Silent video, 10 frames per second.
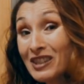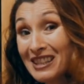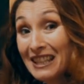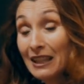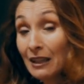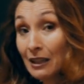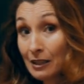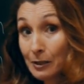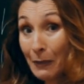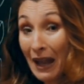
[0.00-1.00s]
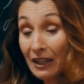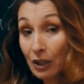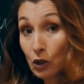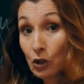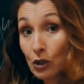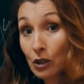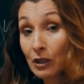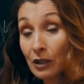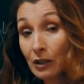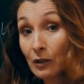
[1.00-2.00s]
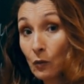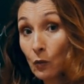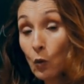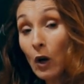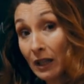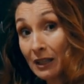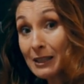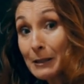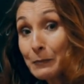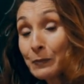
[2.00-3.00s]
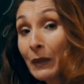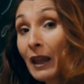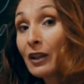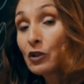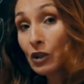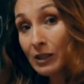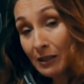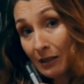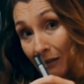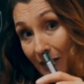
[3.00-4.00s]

see a Spanish word, just